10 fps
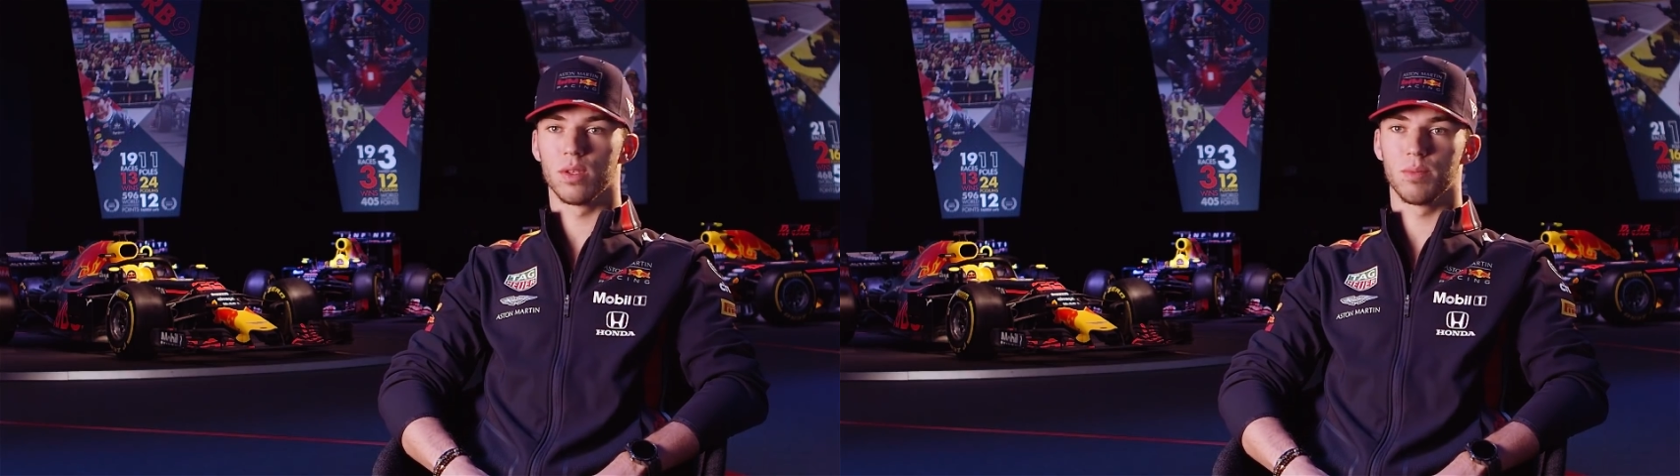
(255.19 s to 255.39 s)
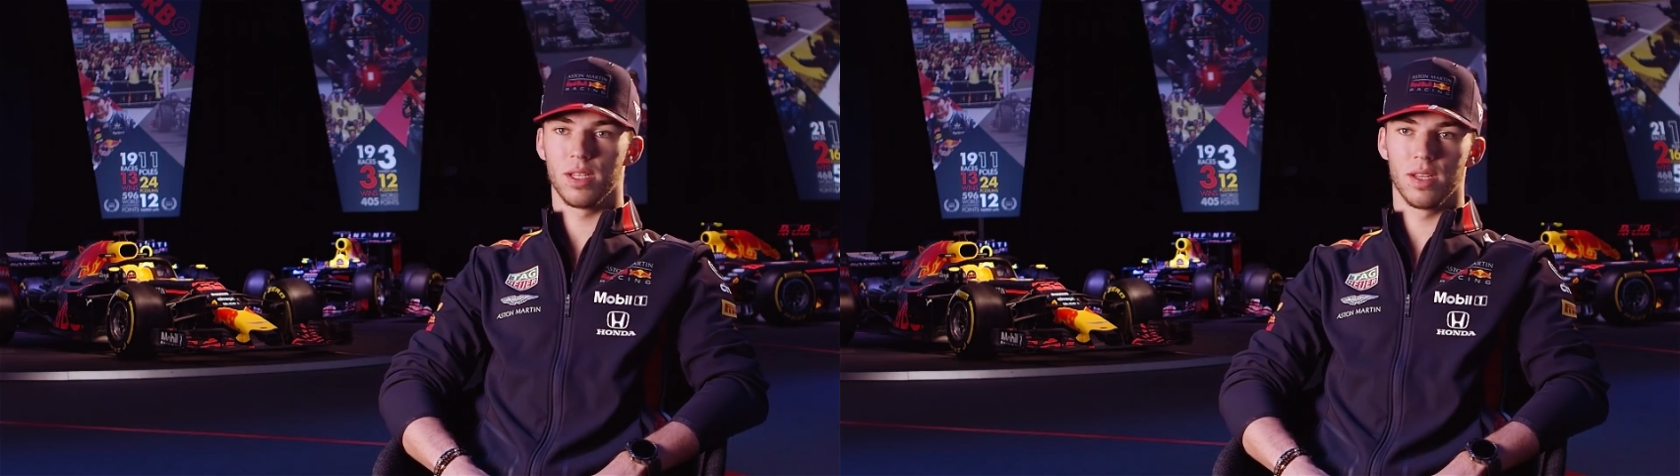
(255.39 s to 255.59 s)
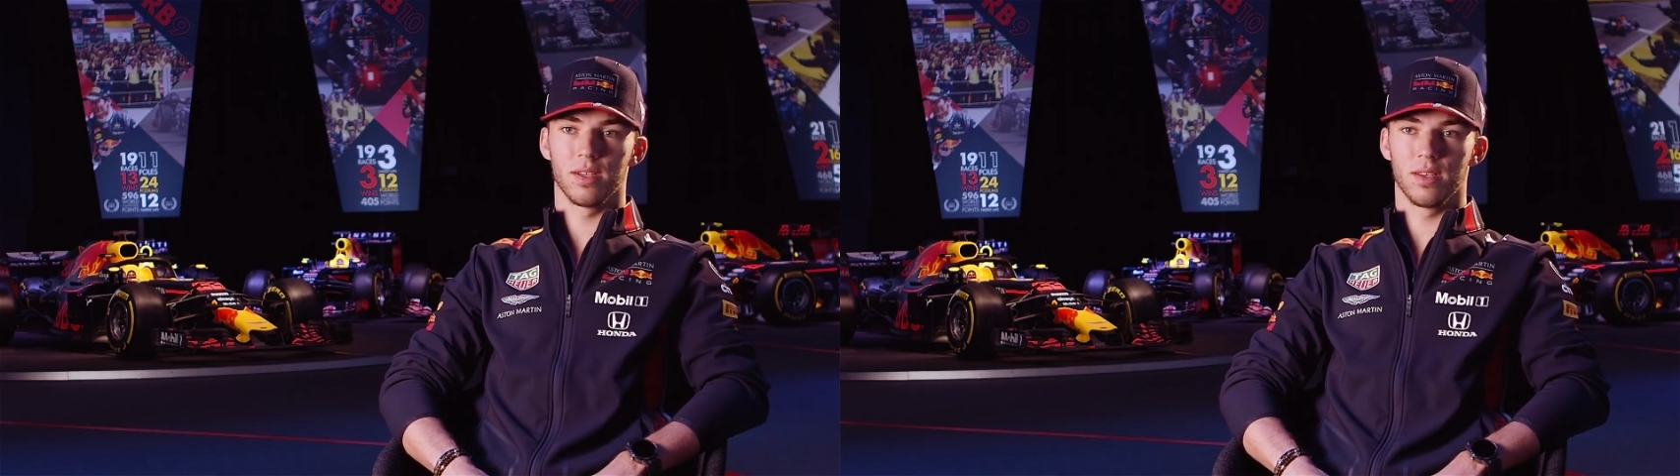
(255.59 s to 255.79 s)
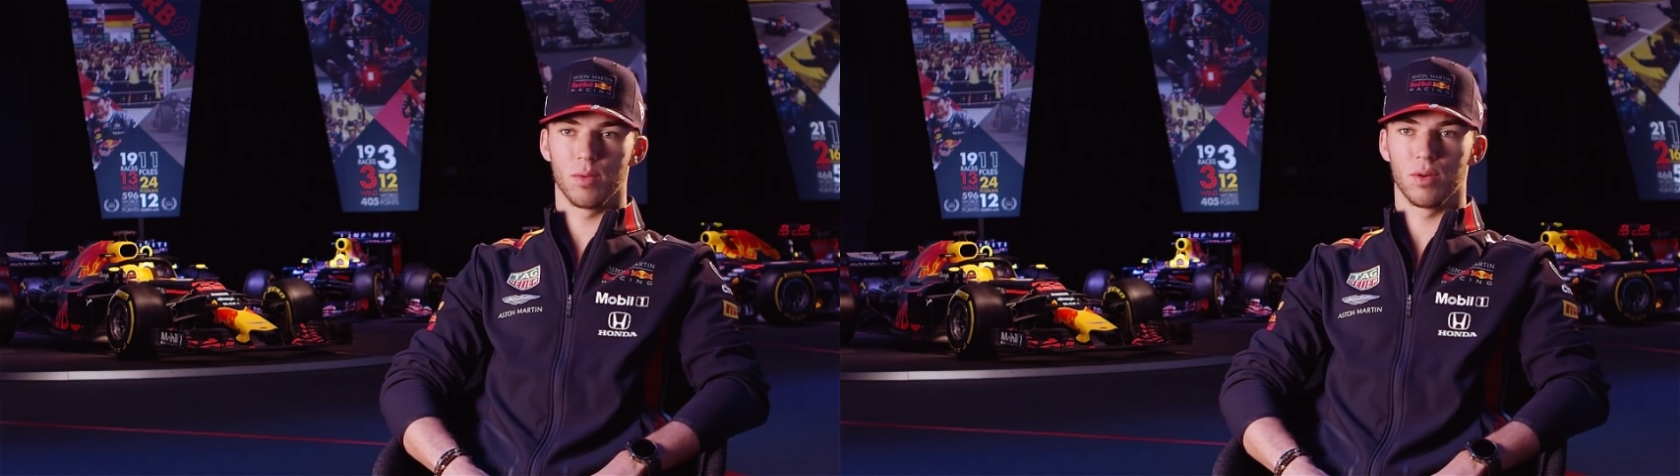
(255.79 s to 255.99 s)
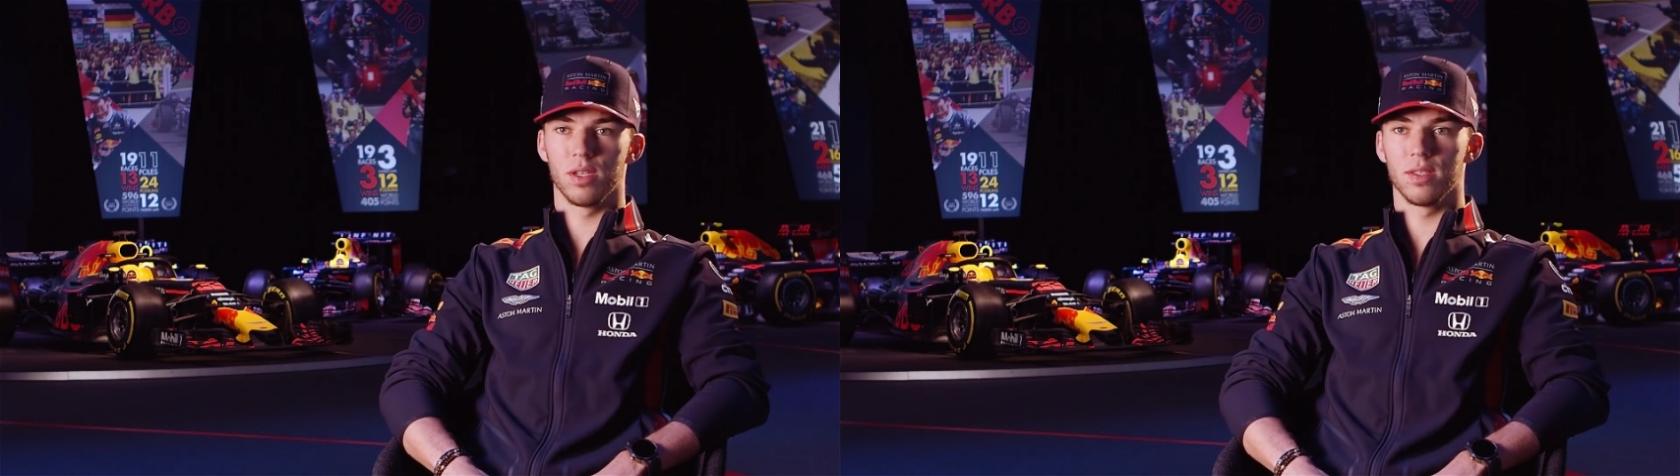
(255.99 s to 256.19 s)
has been in the
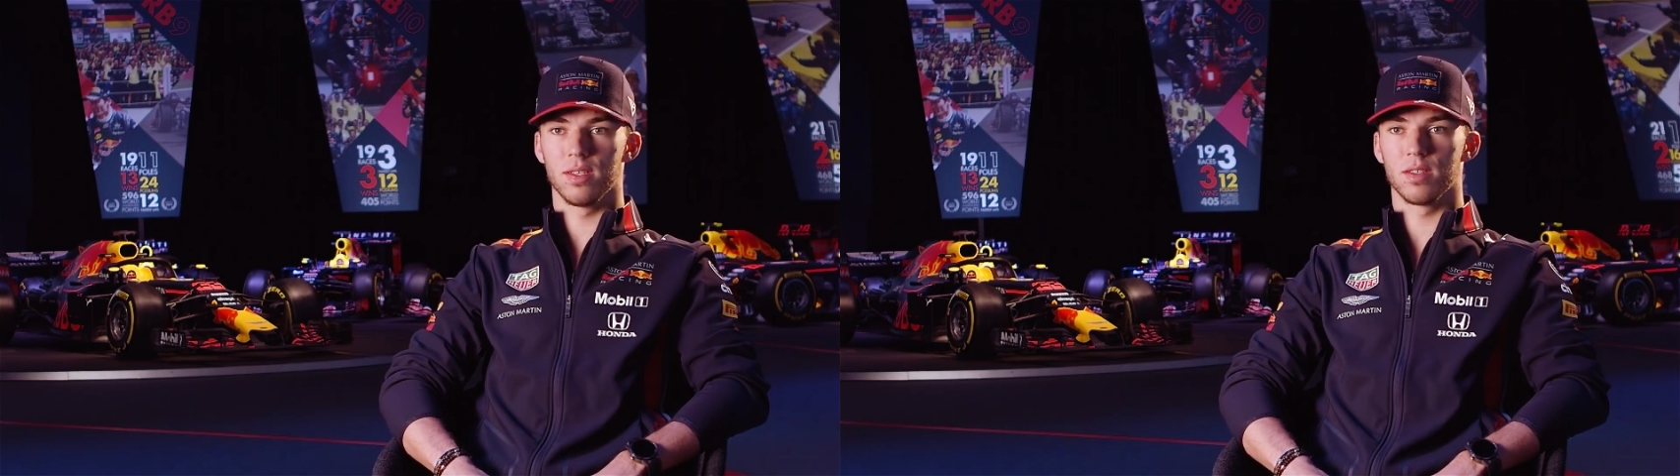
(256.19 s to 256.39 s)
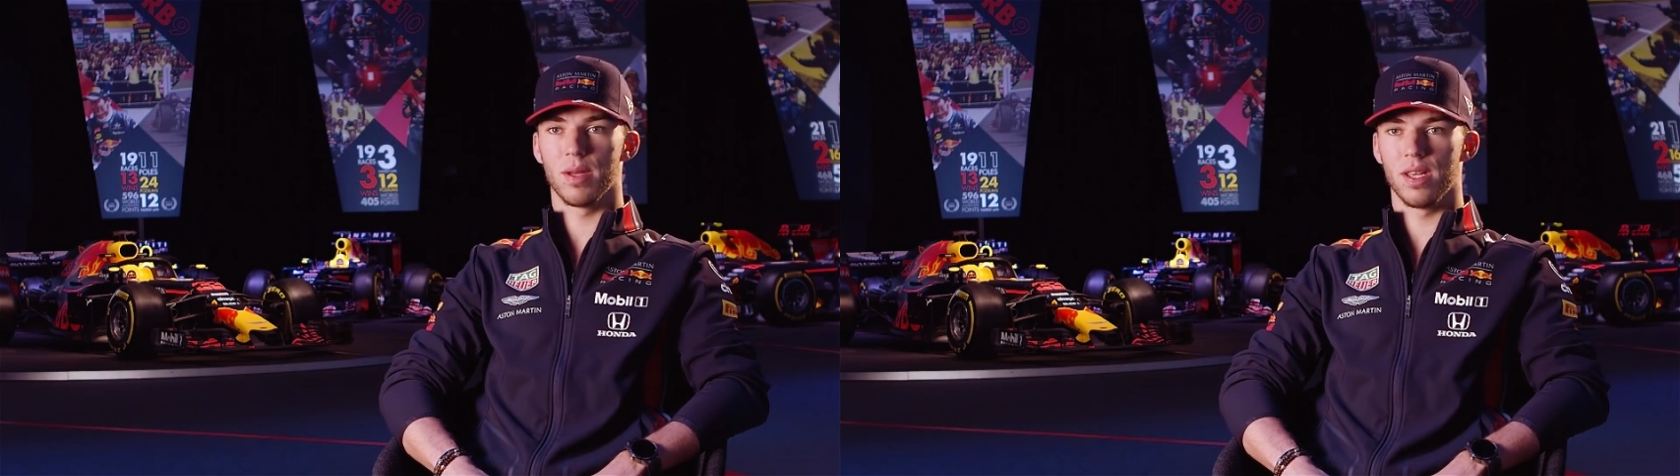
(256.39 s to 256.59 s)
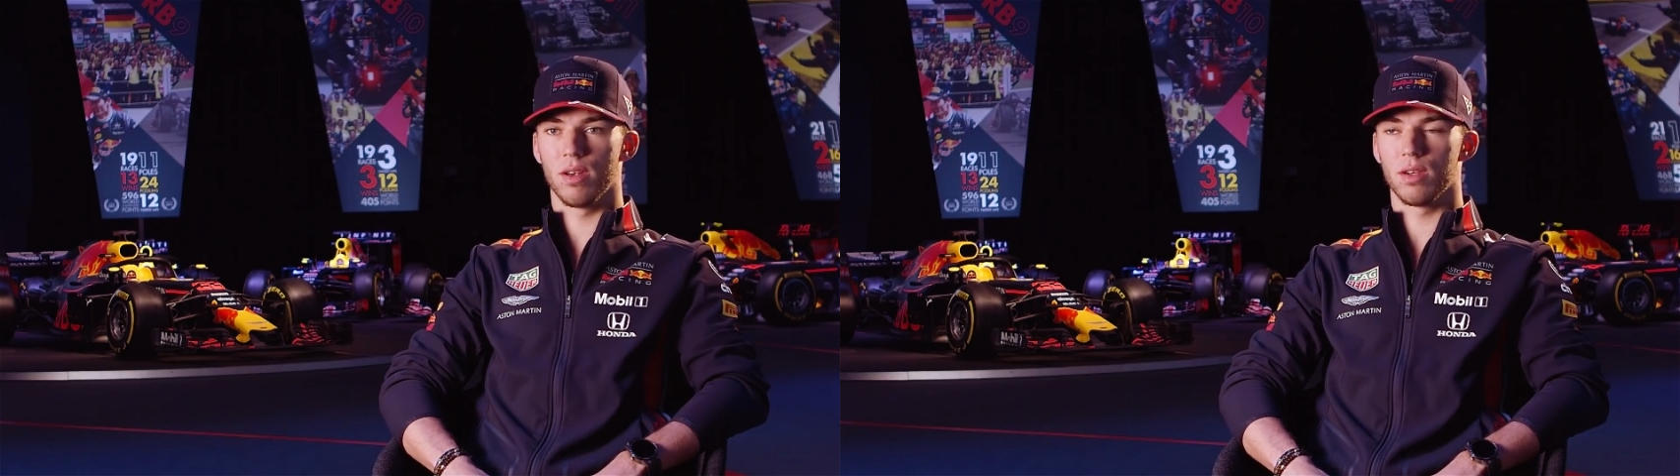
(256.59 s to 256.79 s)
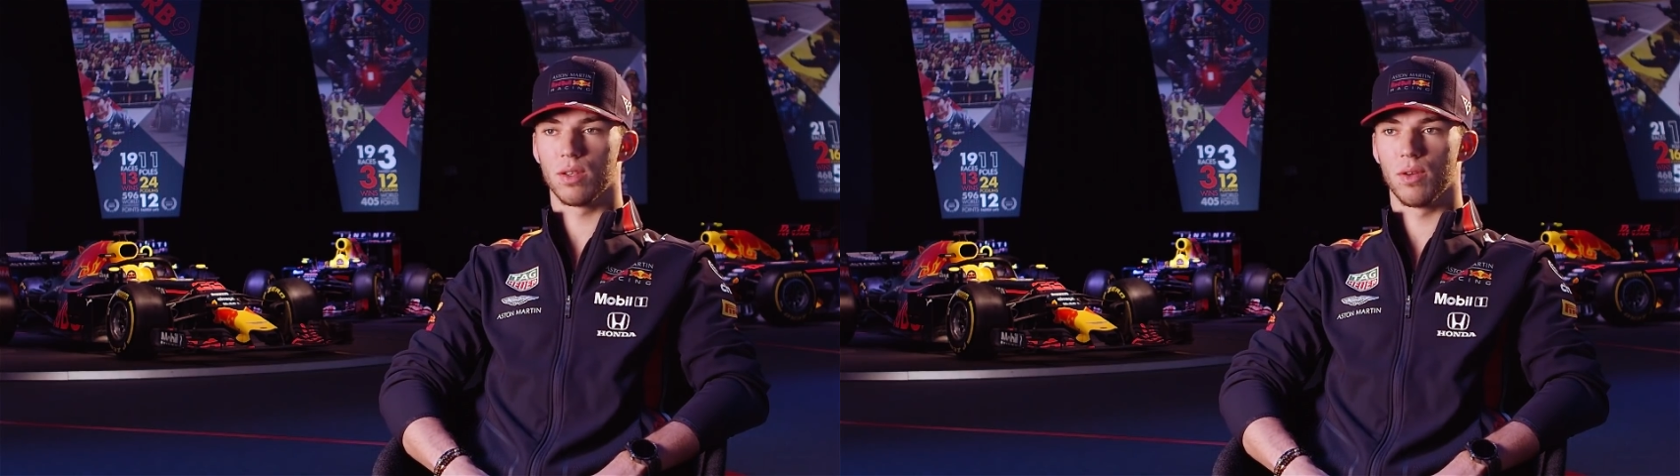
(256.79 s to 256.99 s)
team already since many years.